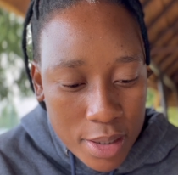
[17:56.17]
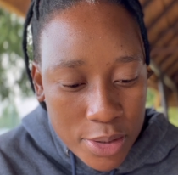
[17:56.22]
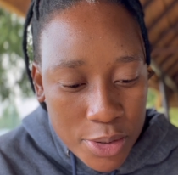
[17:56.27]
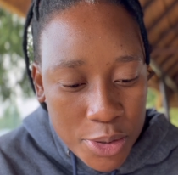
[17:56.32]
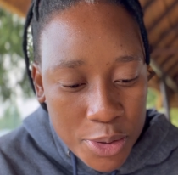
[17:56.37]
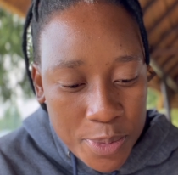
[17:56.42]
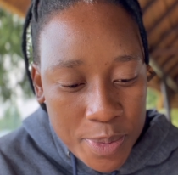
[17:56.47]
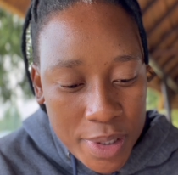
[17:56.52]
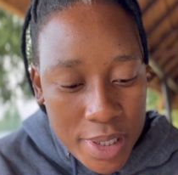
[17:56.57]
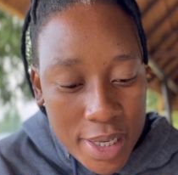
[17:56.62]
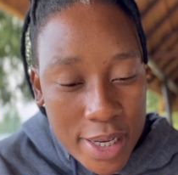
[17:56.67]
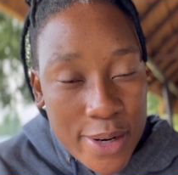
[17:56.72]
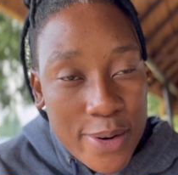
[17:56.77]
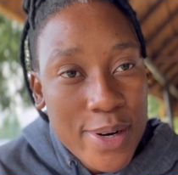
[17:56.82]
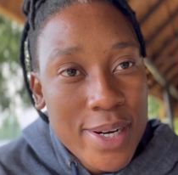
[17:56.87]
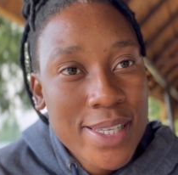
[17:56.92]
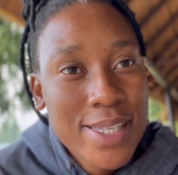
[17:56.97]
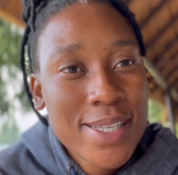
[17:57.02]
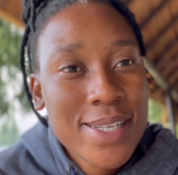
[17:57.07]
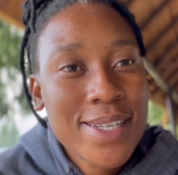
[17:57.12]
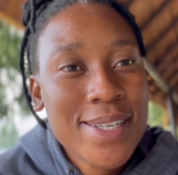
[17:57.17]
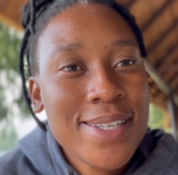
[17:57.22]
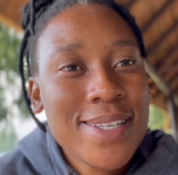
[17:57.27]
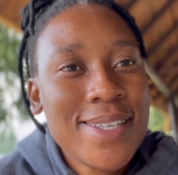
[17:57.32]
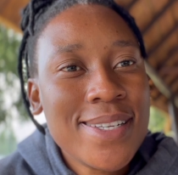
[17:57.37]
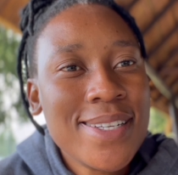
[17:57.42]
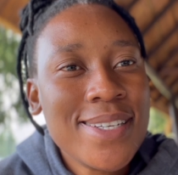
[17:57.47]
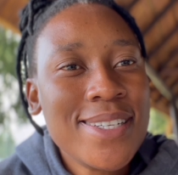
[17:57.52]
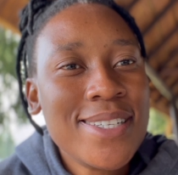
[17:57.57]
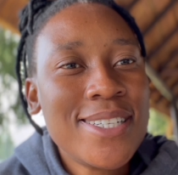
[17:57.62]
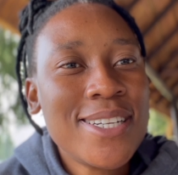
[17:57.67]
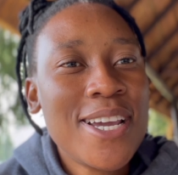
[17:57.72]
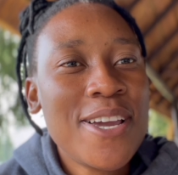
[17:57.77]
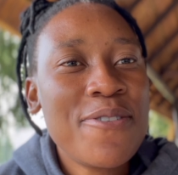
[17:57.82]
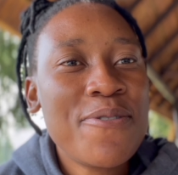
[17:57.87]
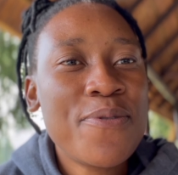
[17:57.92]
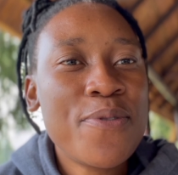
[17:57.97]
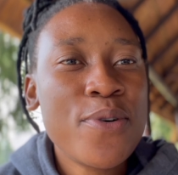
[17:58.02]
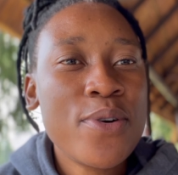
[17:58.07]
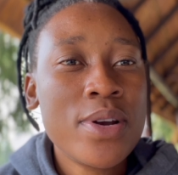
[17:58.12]
to be a resident
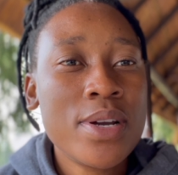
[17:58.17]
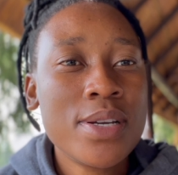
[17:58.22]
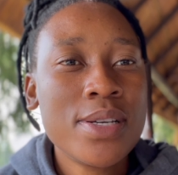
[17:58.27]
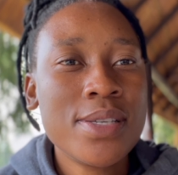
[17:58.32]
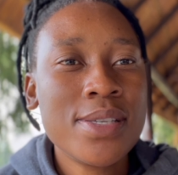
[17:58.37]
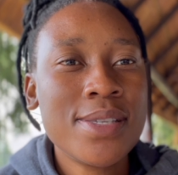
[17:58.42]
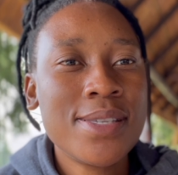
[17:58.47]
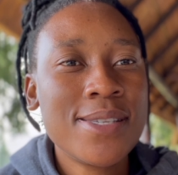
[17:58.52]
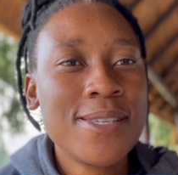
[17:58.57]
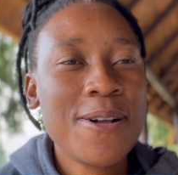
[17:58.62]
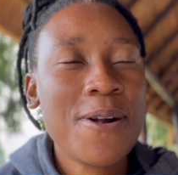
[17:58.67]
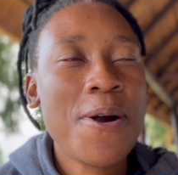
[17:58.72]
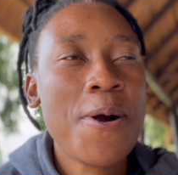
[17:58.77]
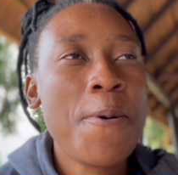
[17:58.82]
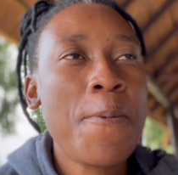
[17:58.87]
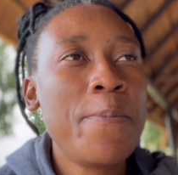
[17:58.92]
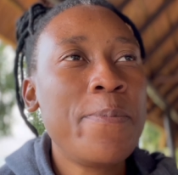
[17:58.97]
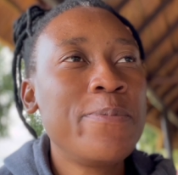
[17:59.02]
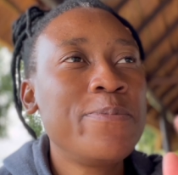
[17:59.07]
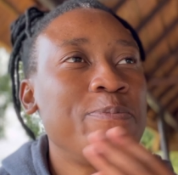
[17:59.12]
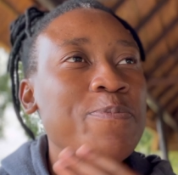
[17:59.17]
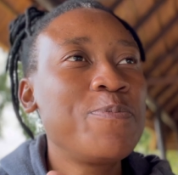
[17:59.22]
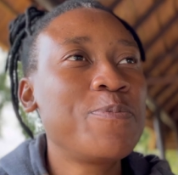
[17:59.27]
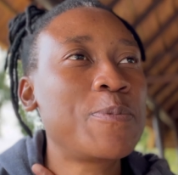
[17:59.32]
dj for his um